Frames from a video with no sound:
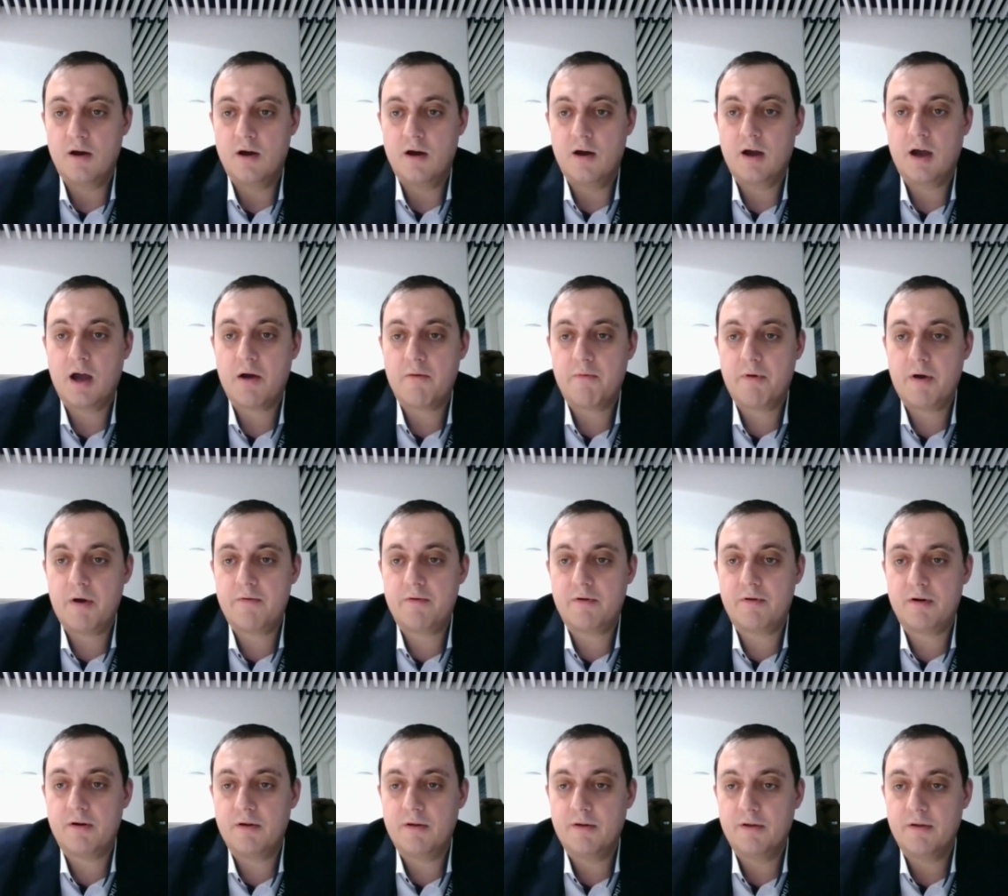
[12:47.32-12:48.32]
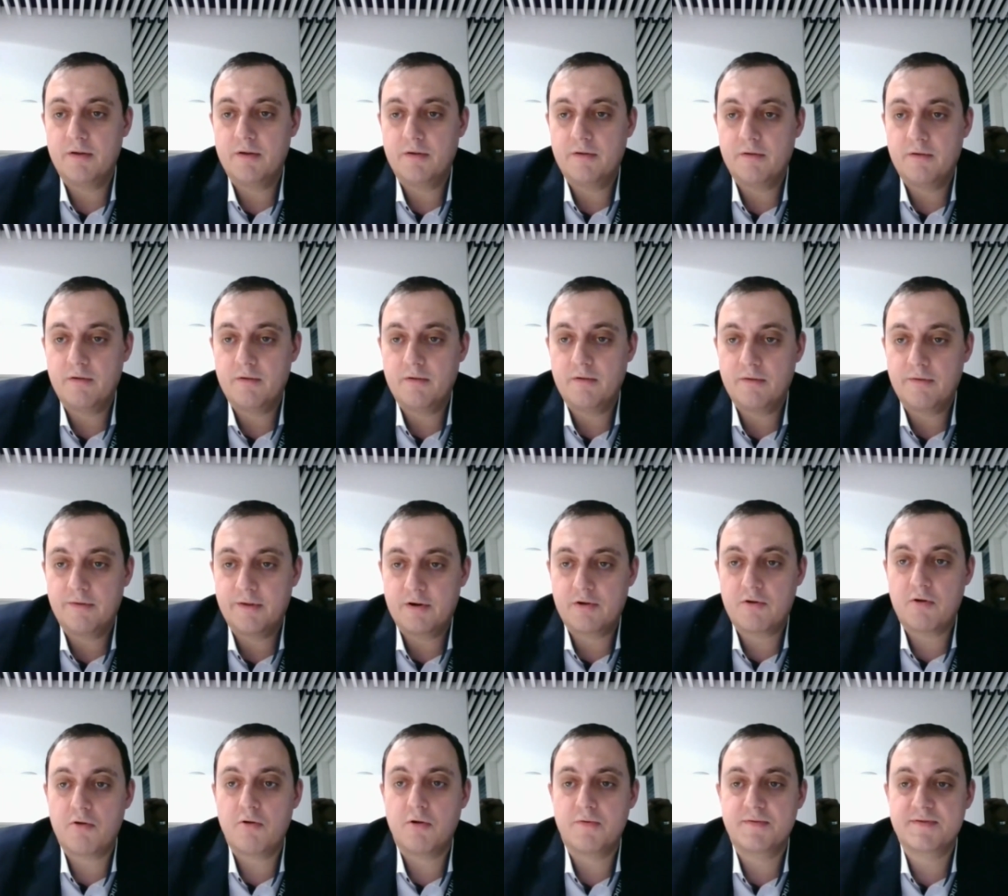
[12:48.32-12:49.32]
Uh, however, uh, the
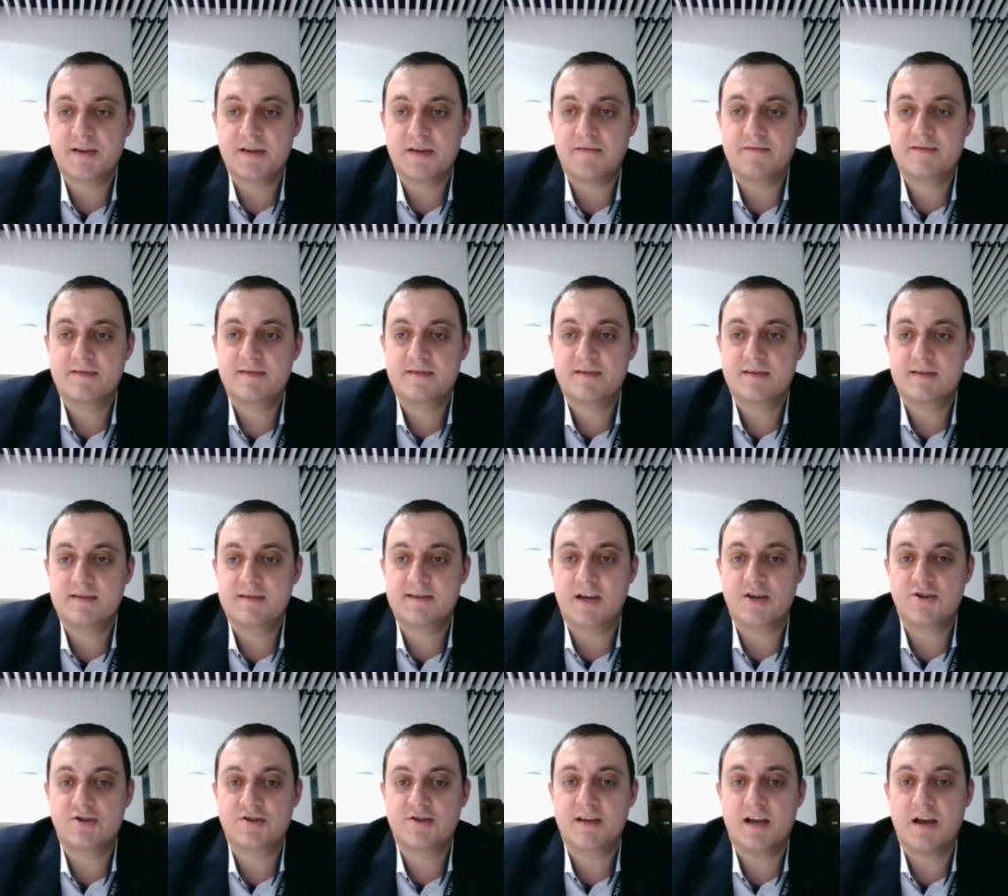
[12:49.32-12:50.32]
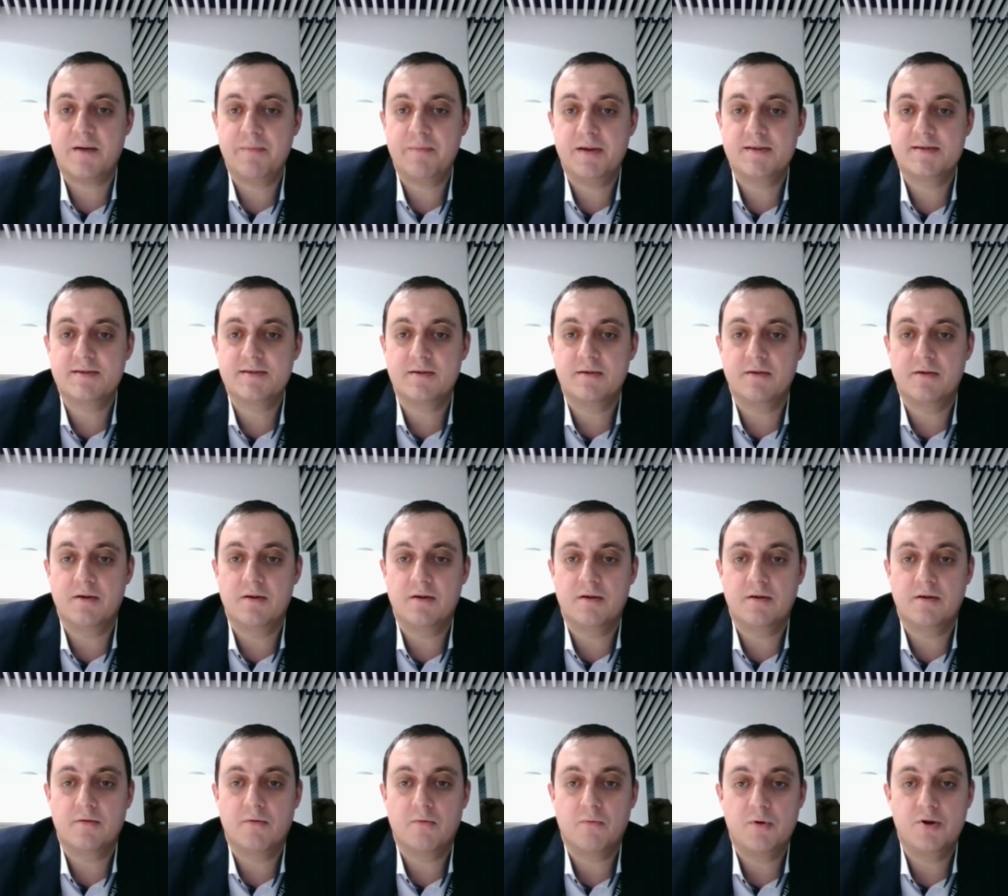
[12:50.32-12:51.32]
role of such, such summits,
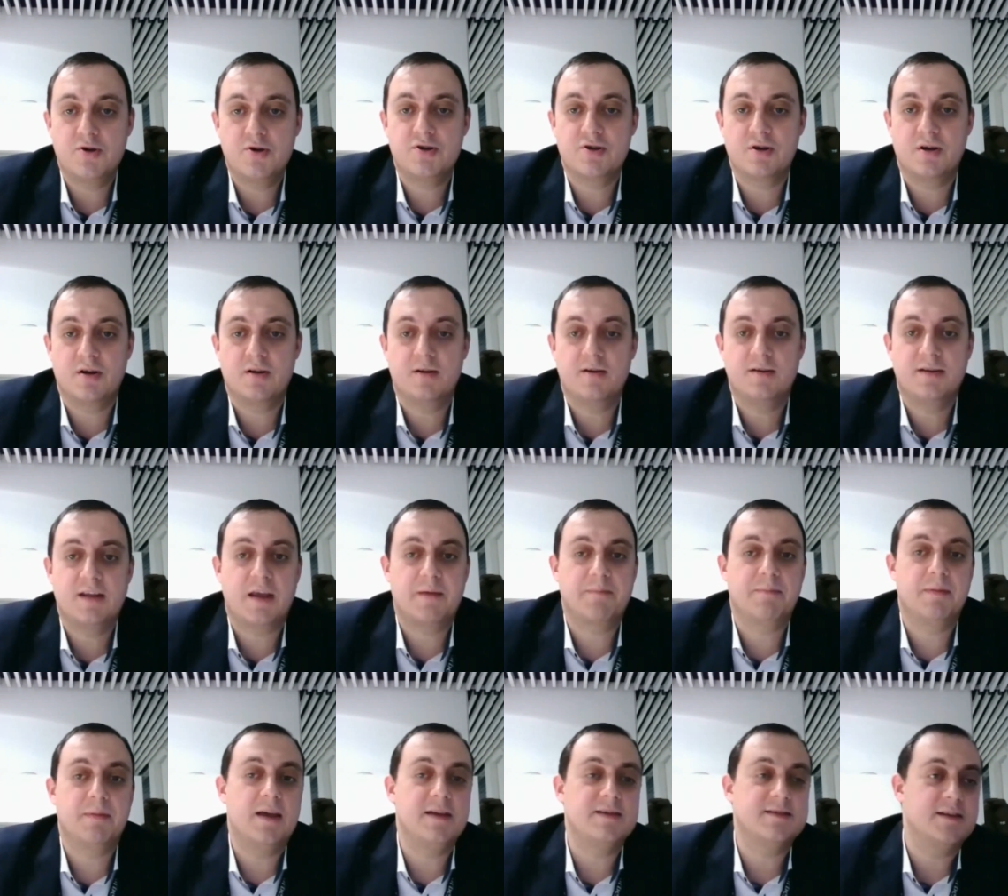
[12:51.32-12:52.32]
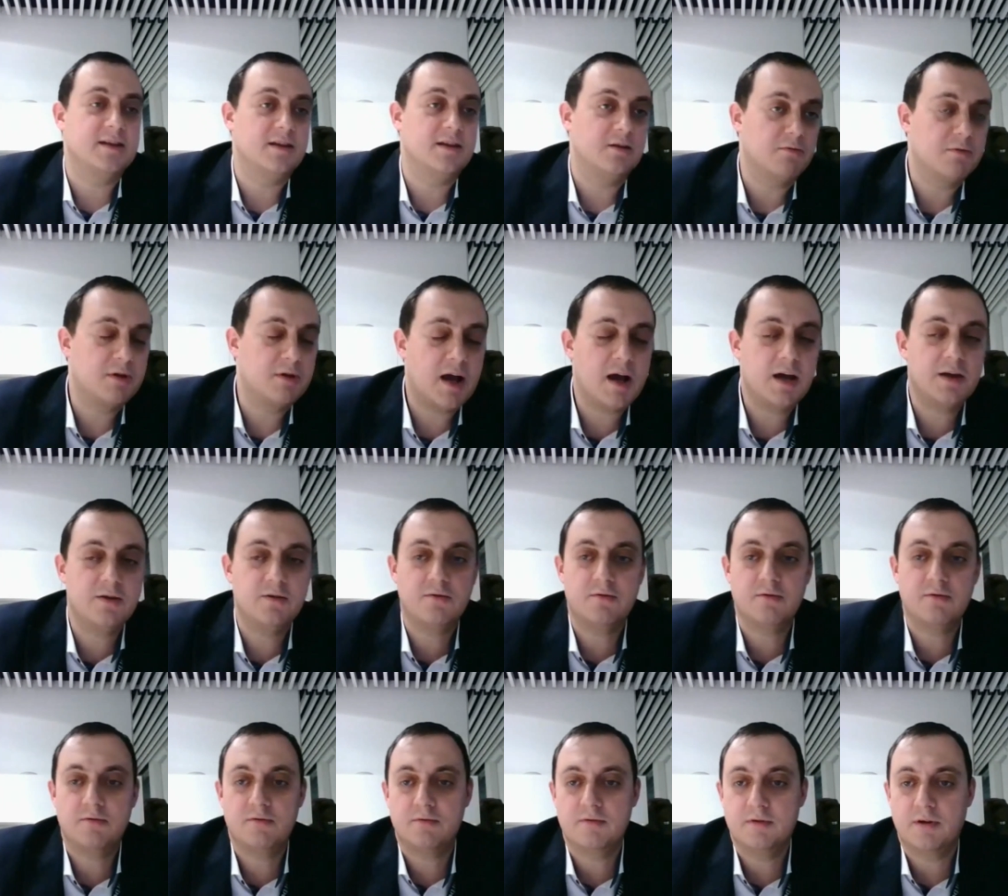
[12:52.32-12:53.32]
uh, which take place in
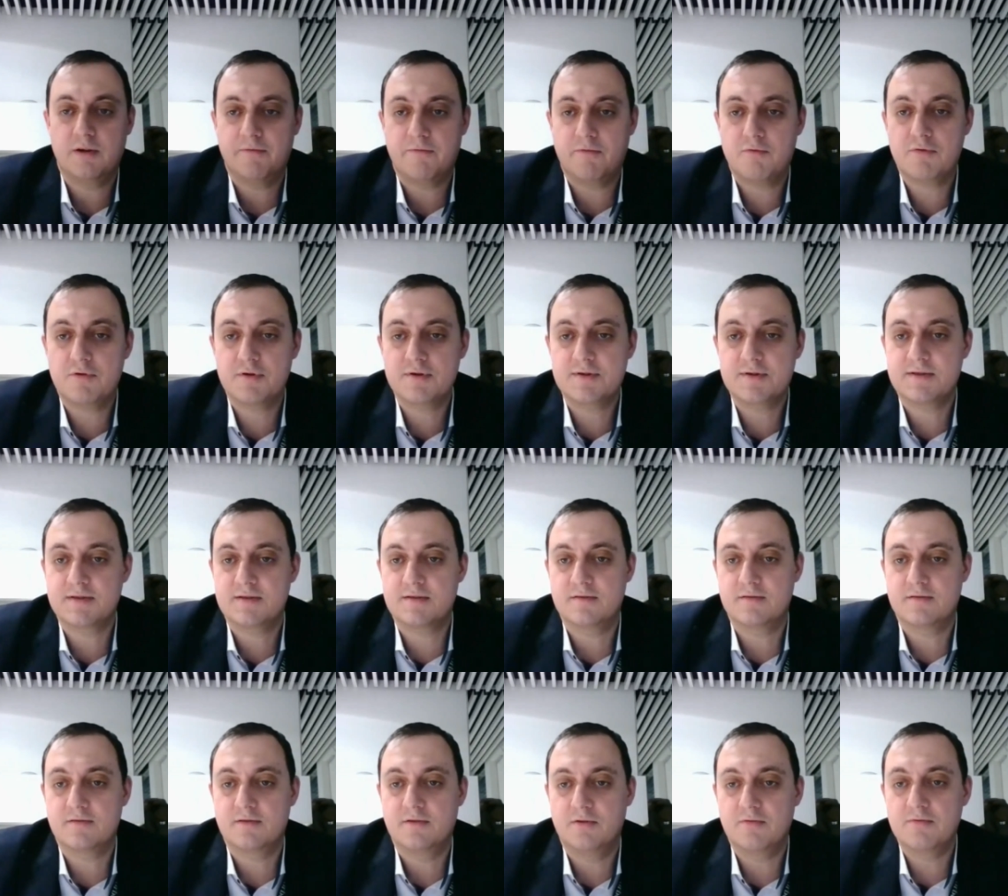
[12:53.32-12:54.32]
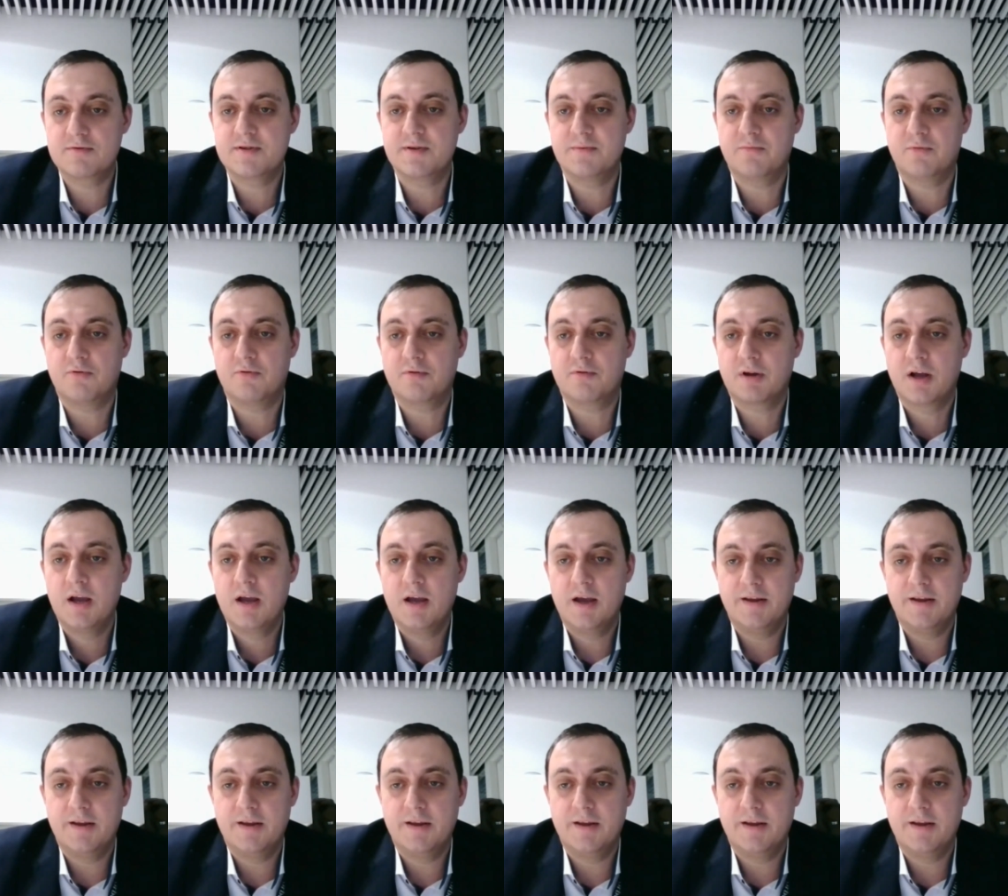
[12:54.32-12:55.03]
Lugano, Davos, Luxembourg,